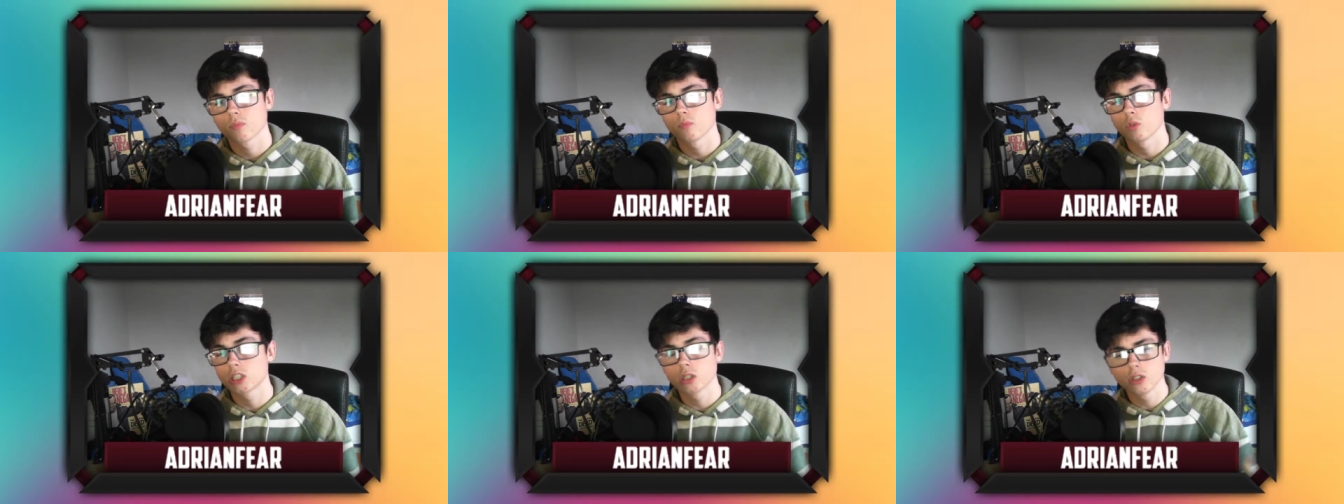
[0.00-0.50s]

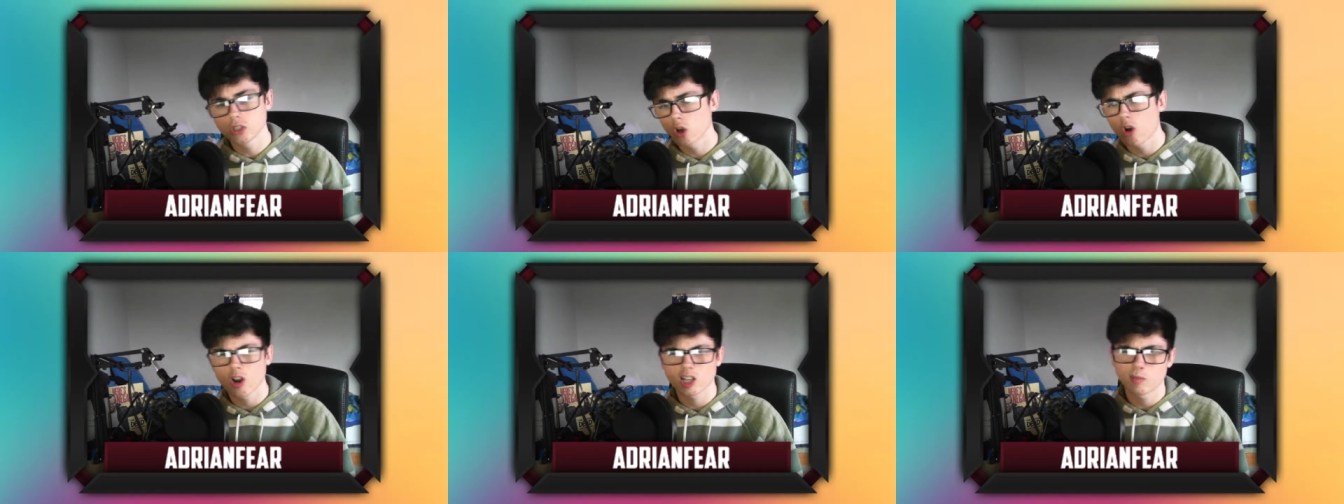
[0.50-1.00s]
we're still in
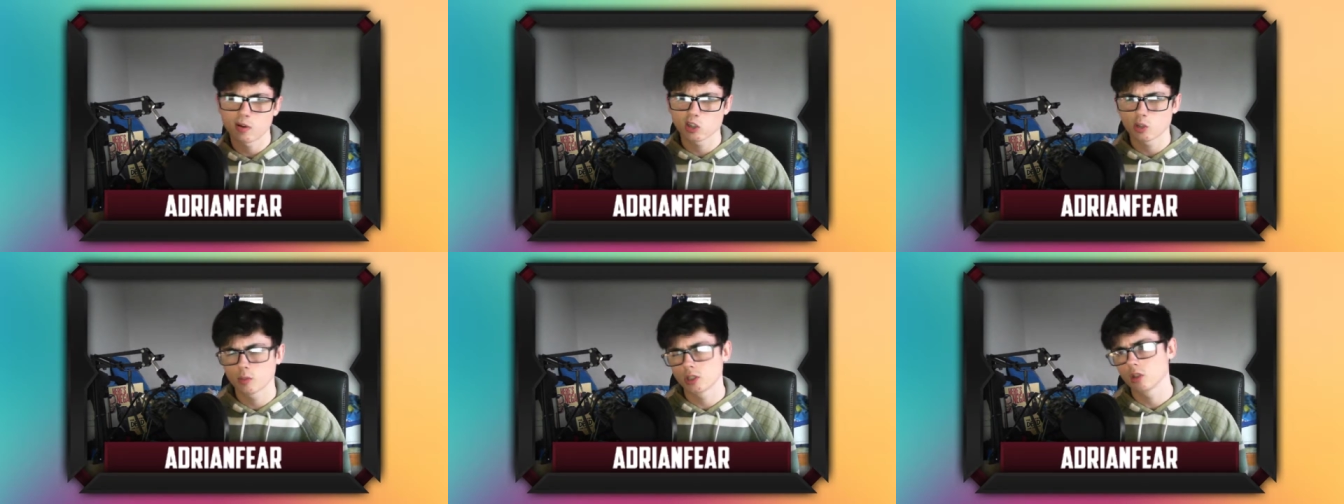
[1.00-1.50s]
talks about
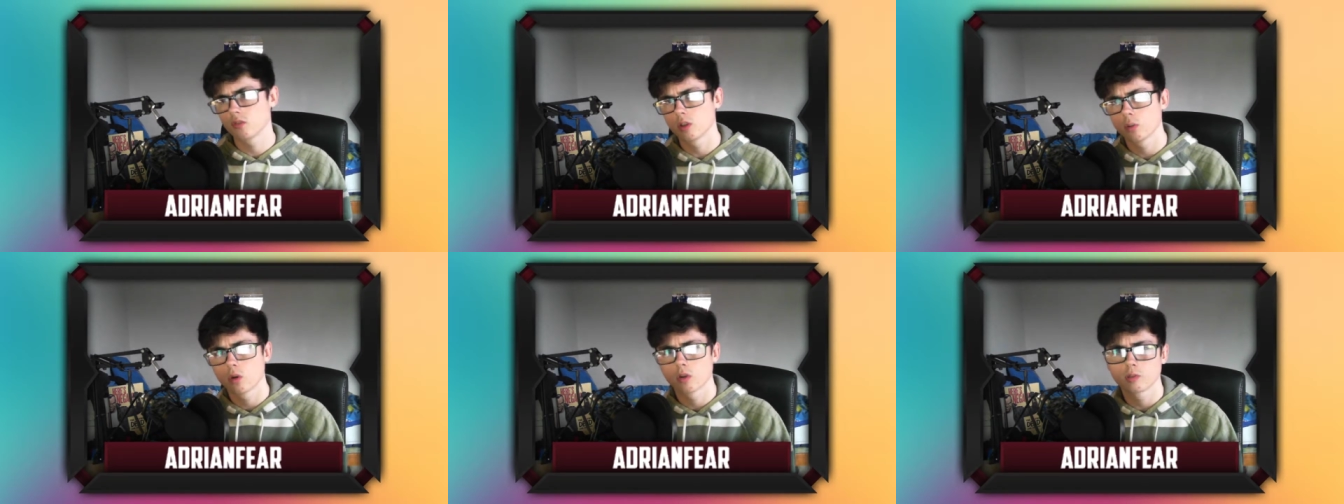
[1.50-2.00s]
some of the stuff
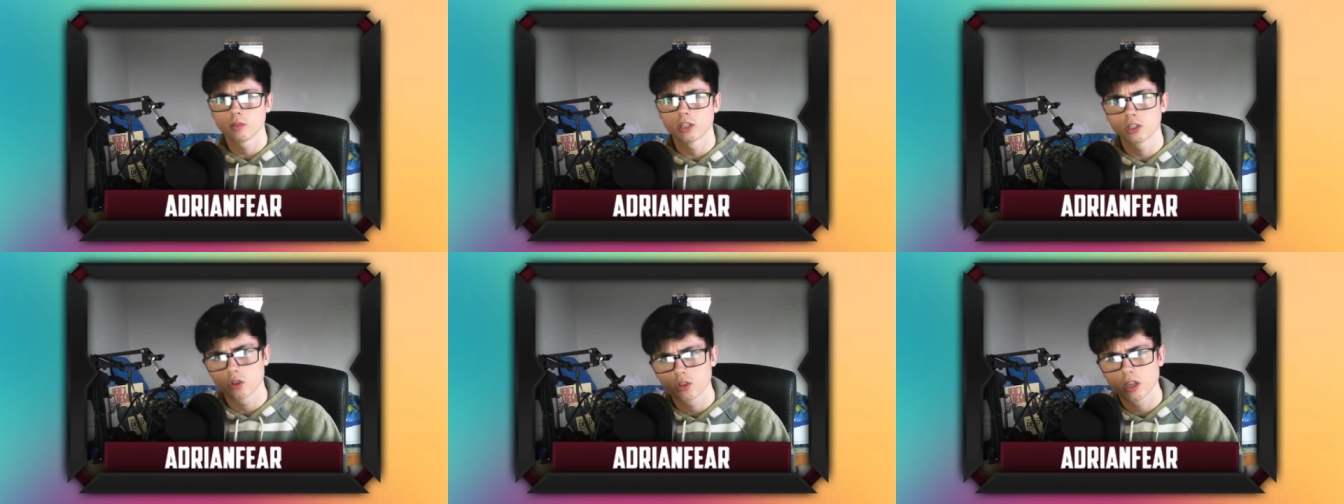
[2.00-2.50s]
that we're going to be
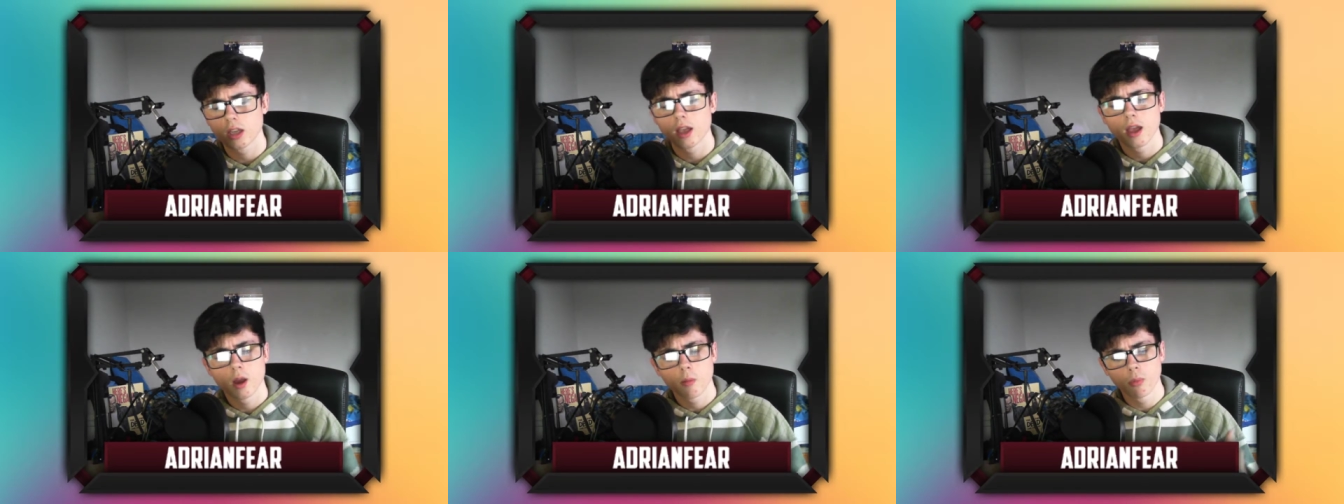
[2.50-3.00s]
discussing,
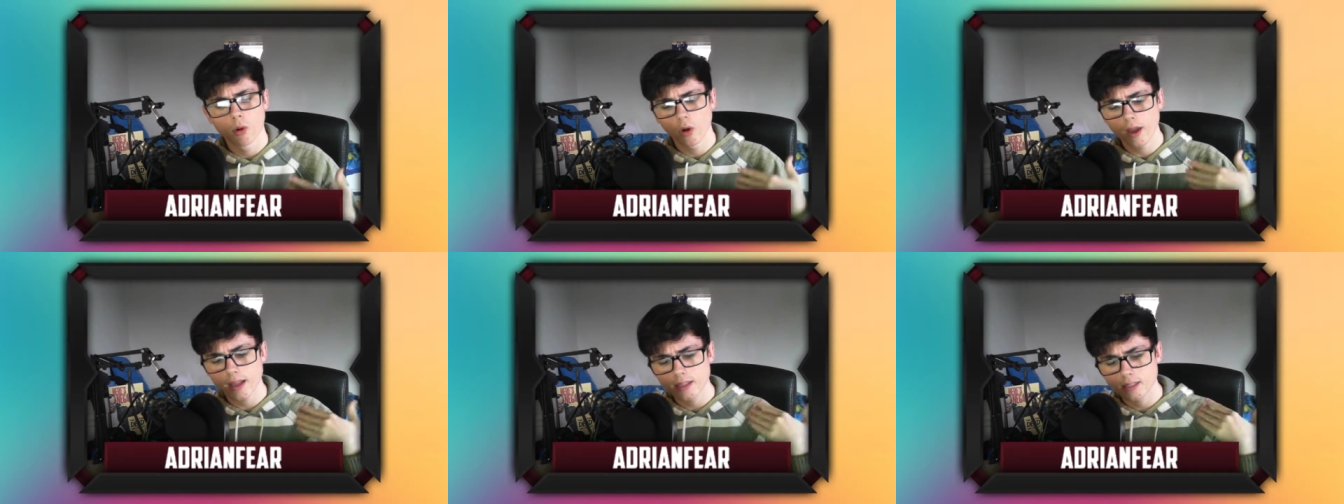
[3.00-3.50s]
but
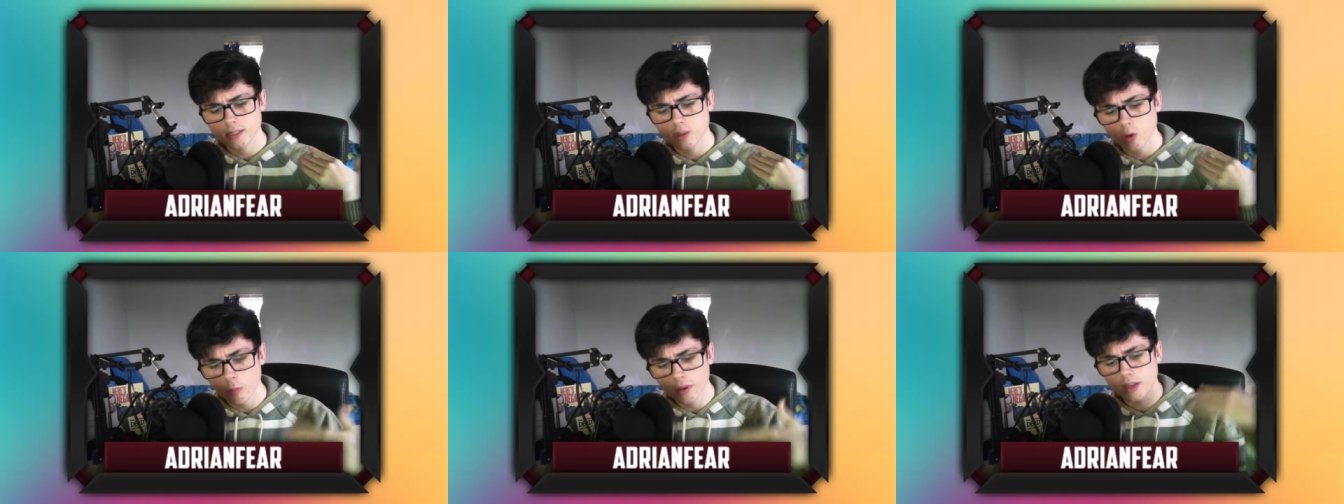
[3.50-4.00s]
it's
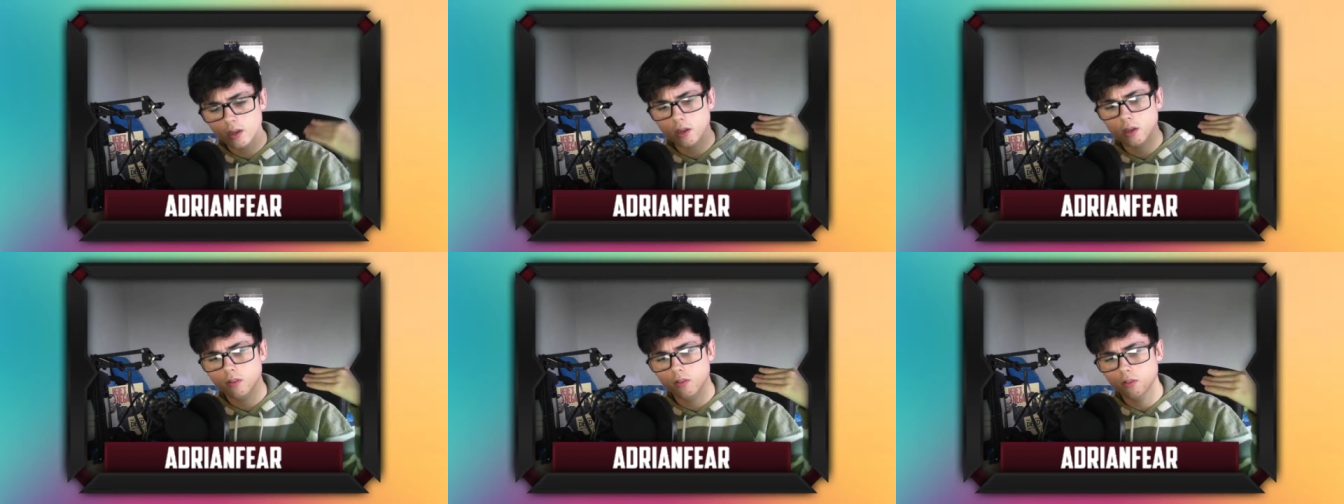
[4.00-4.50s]
coming
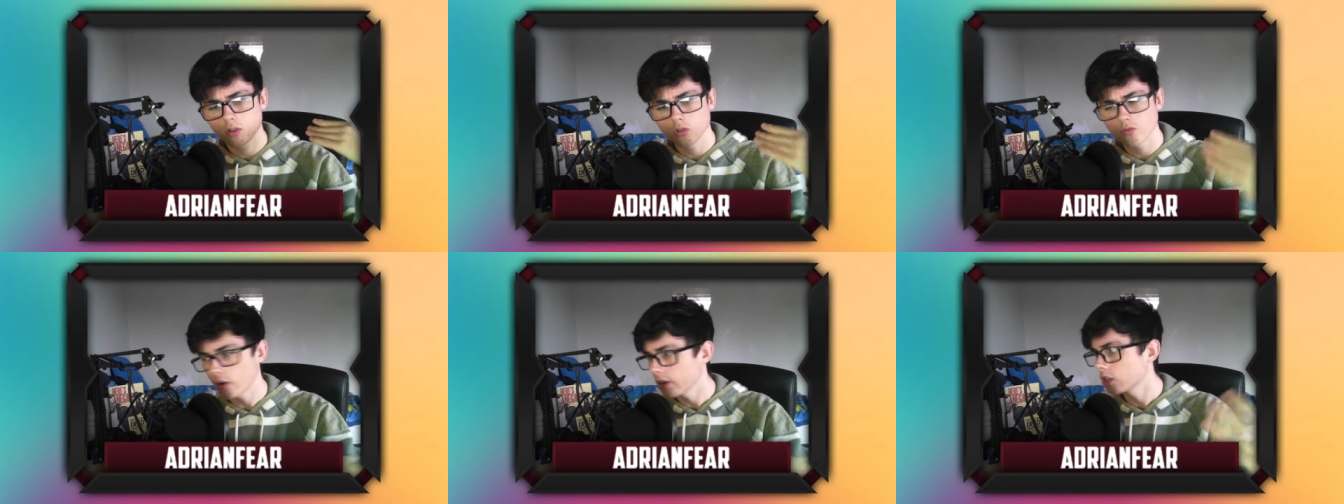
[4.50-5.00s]

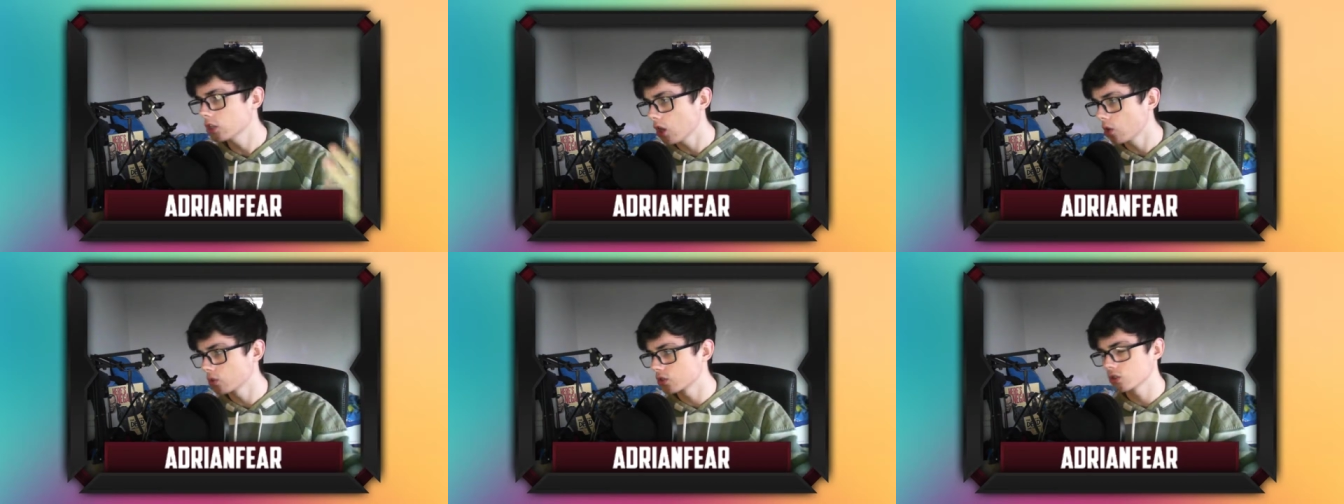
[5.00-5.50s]
very
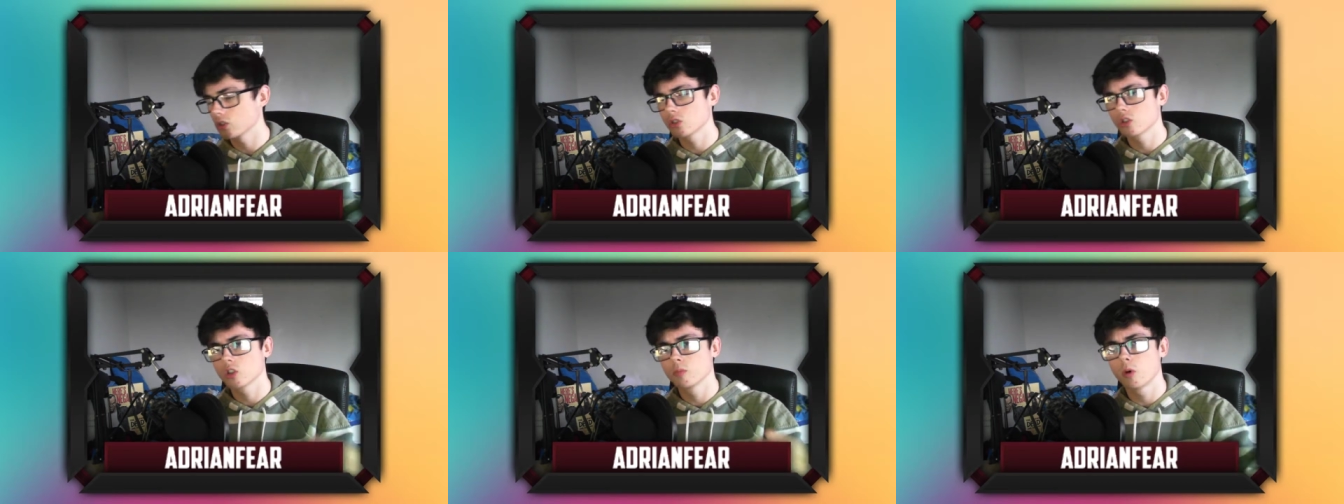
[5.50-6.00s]
close
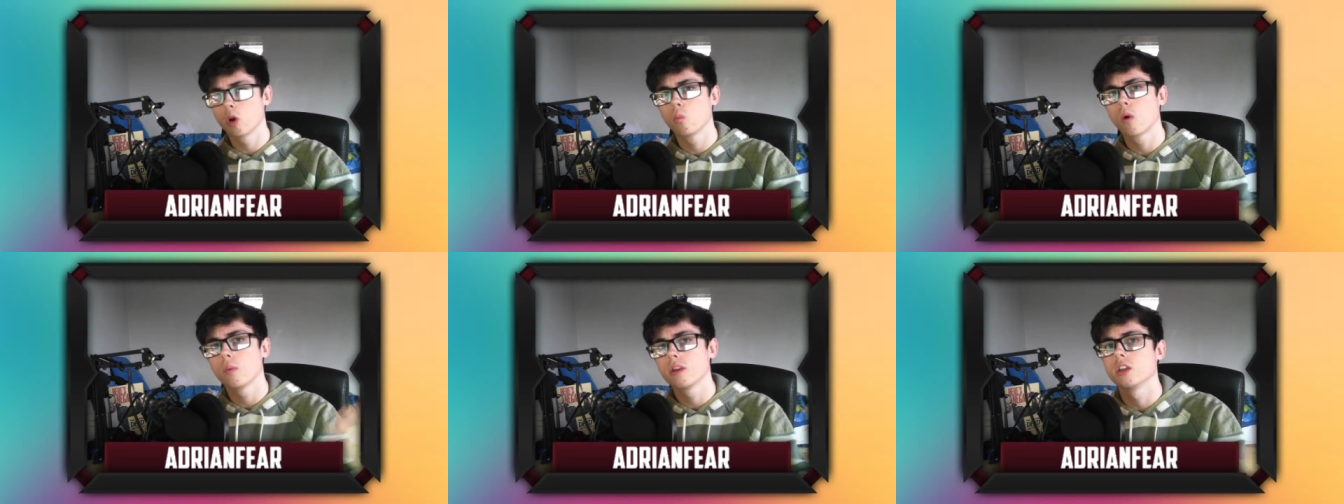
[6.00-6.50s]
to the point
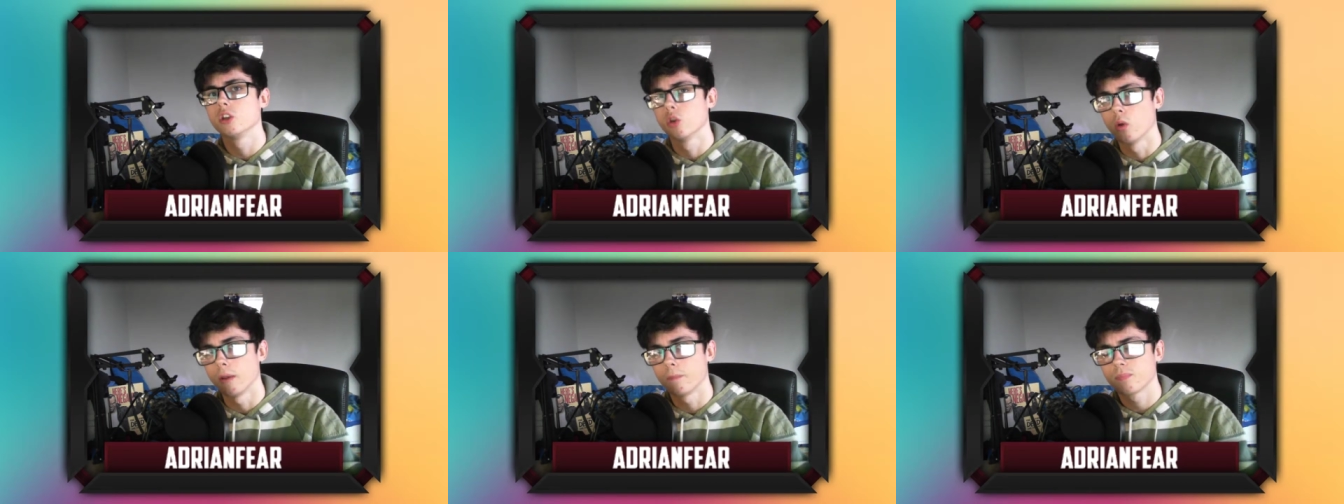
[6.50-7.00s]
where we can
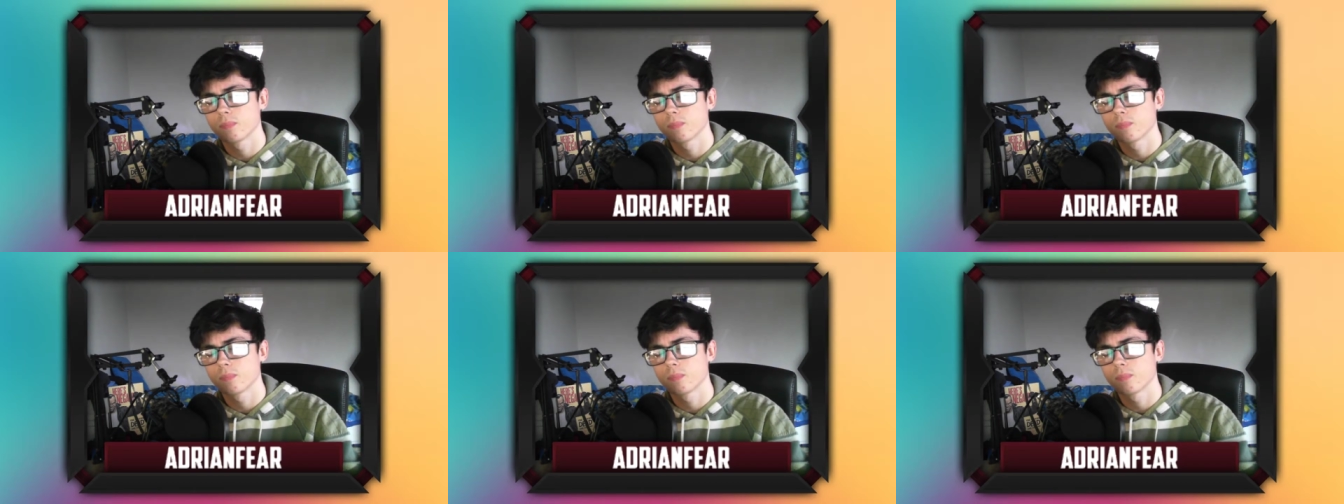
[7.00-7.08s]
do it.